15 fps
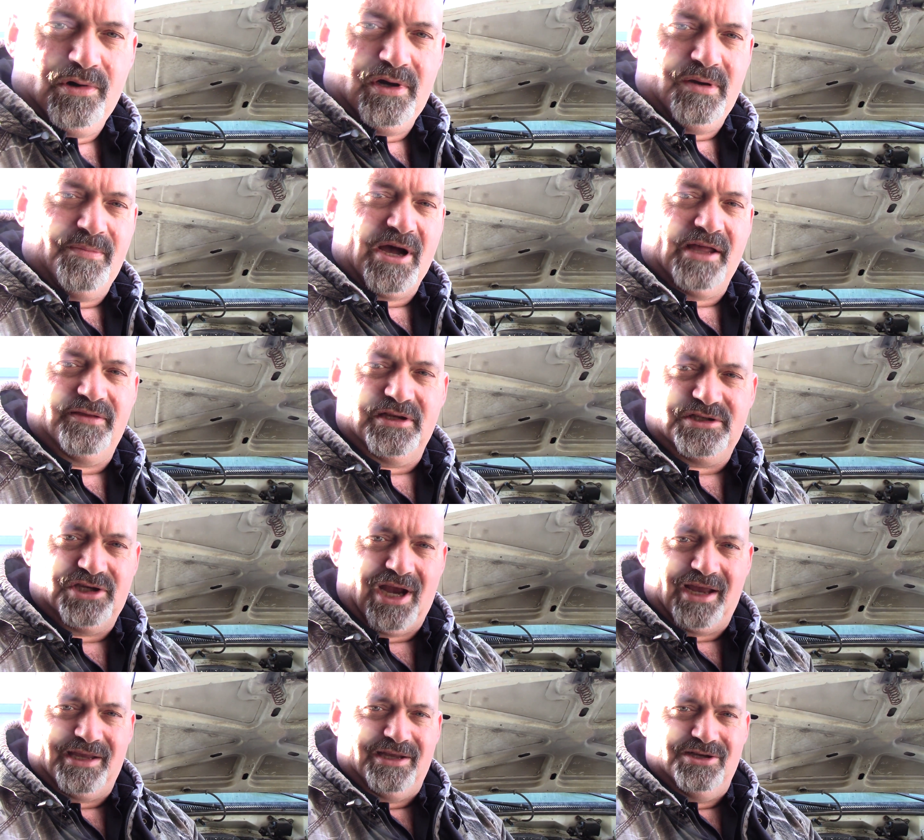worry about the
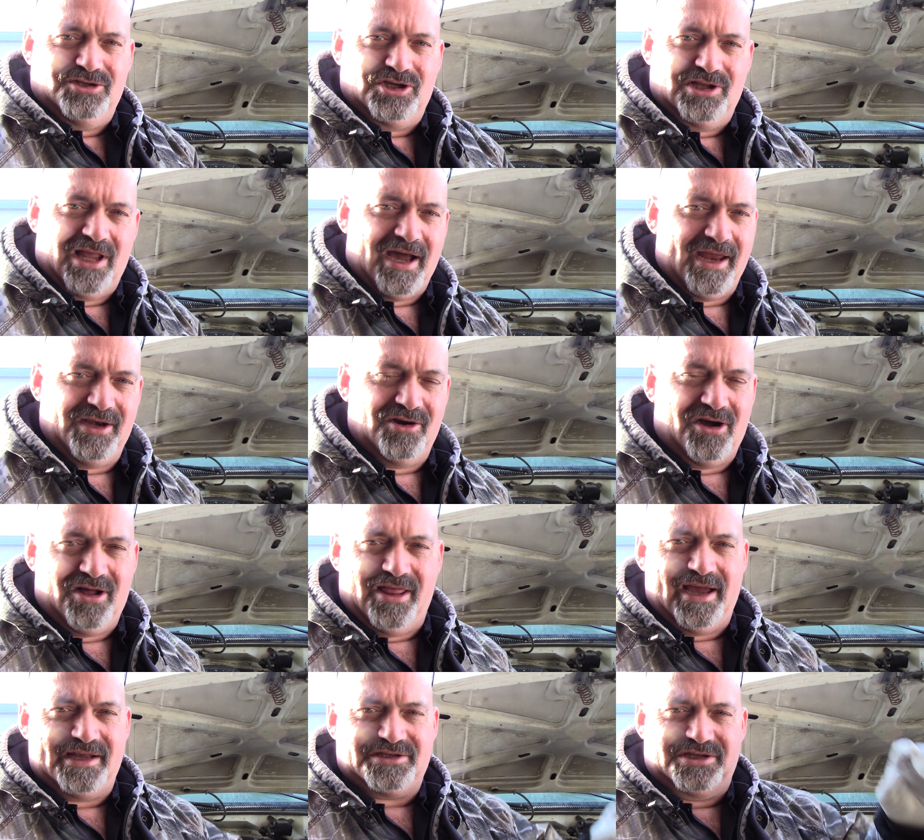check engine light and
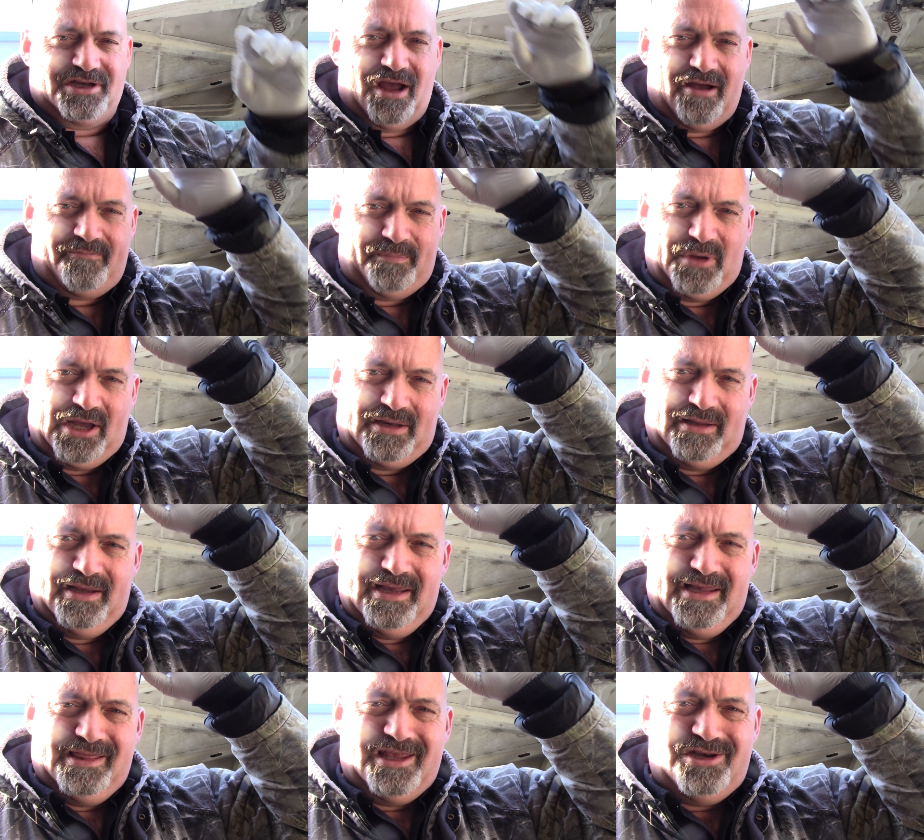all that stuff, but
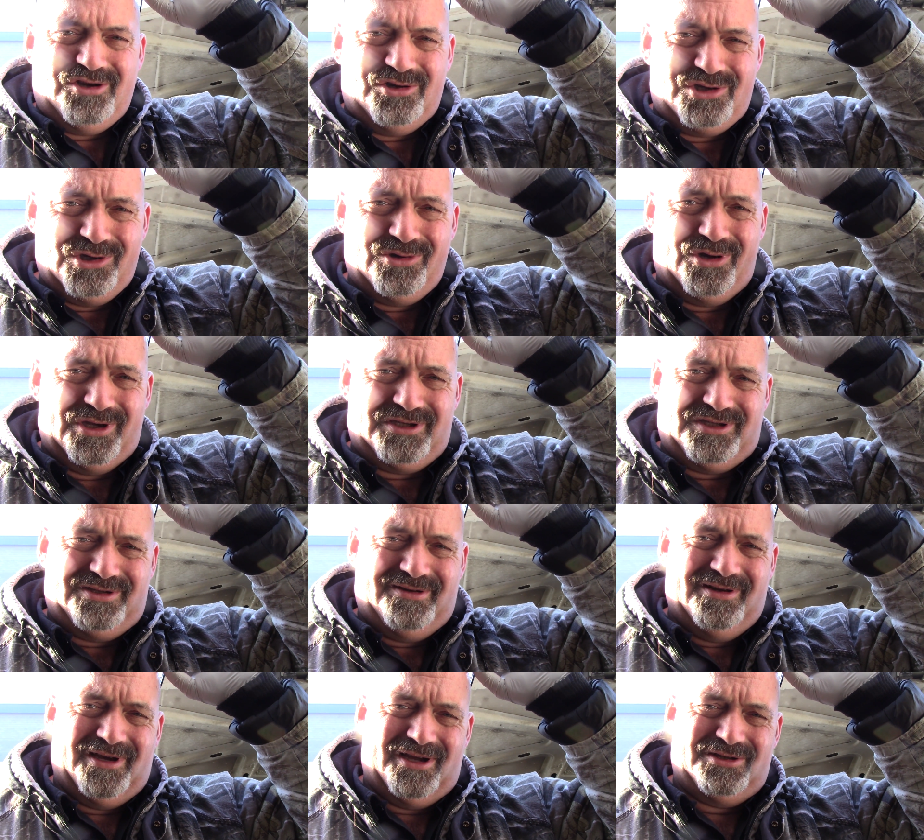then you do a
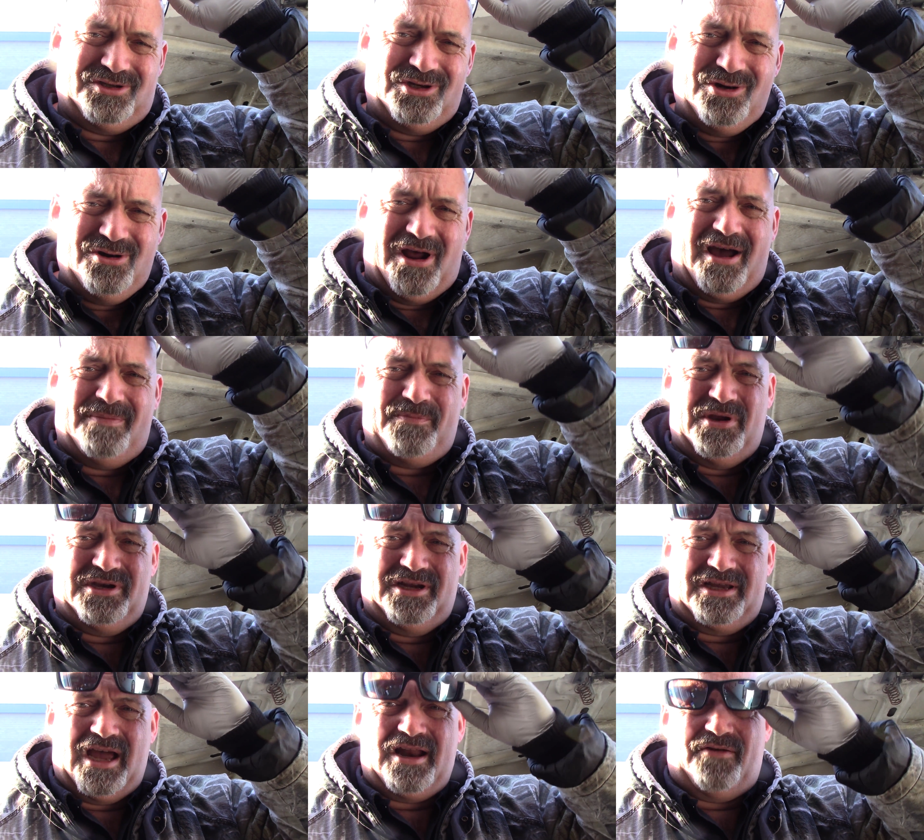tune-up, and
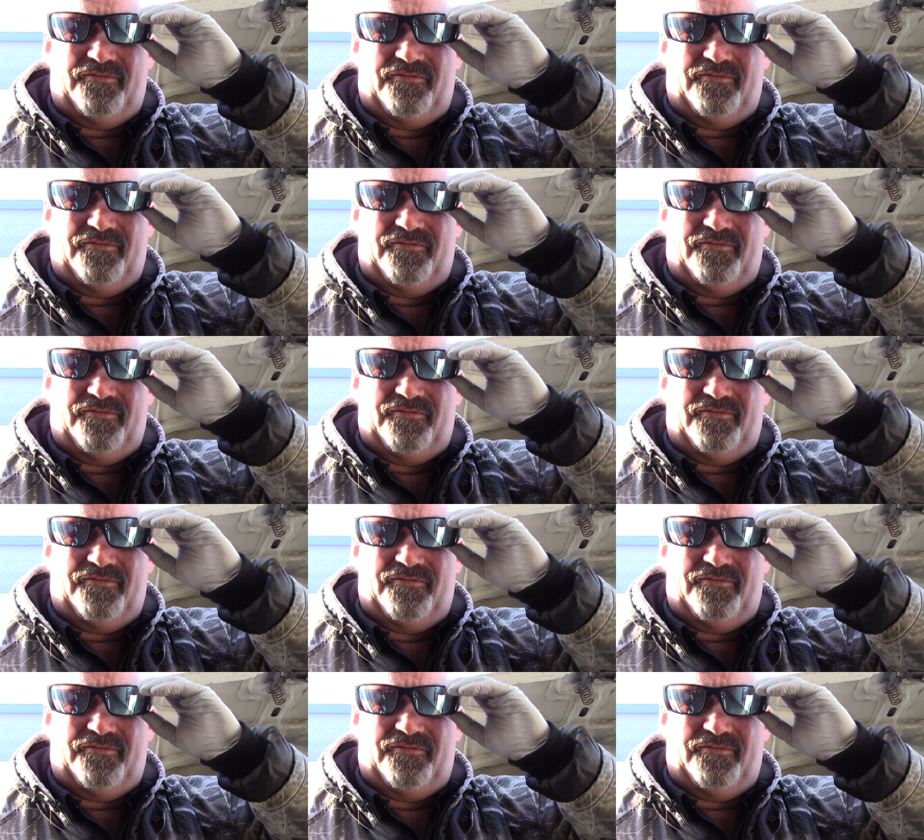you kind